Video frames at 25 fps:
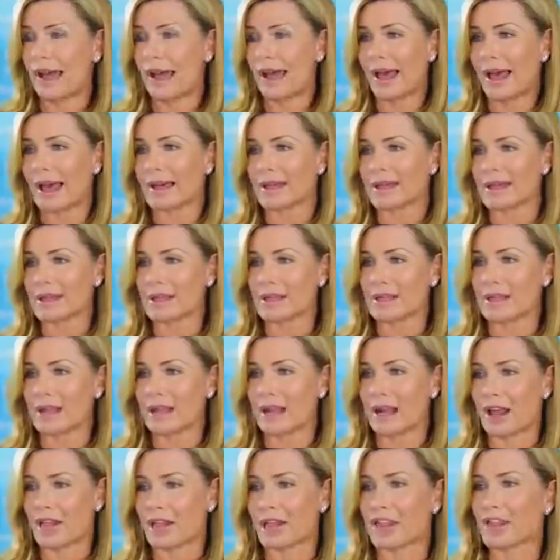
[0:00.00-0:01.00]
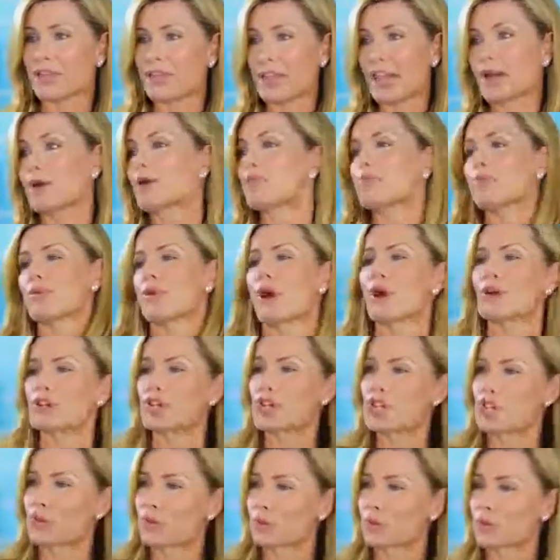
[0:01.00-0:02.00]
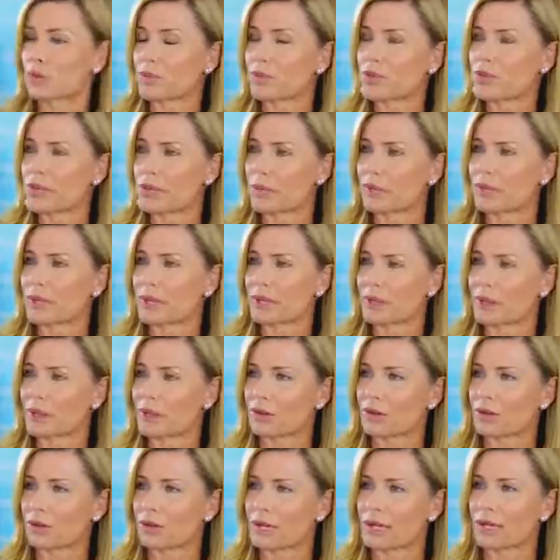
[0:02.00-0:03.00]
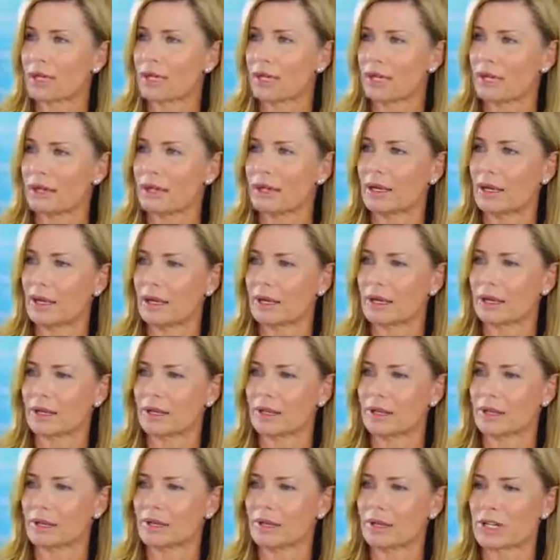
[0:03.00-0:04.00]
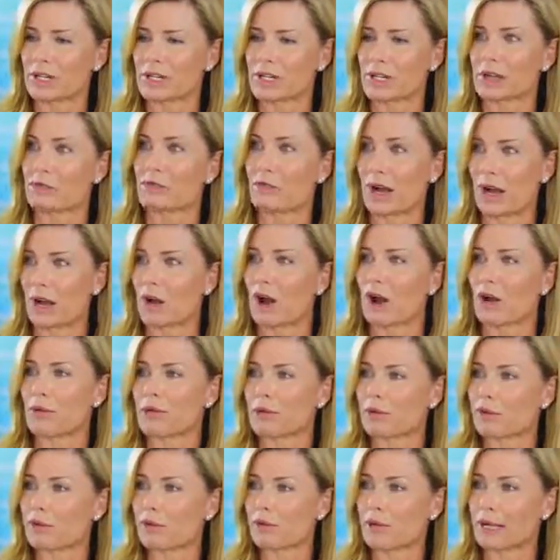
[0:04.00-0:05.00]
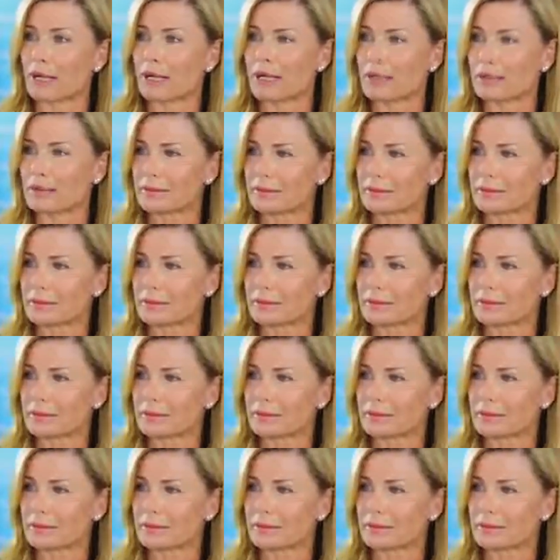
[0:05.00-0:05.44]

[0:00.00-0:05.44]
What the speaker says: and I think their approach to it was something that really sort of rung home for me.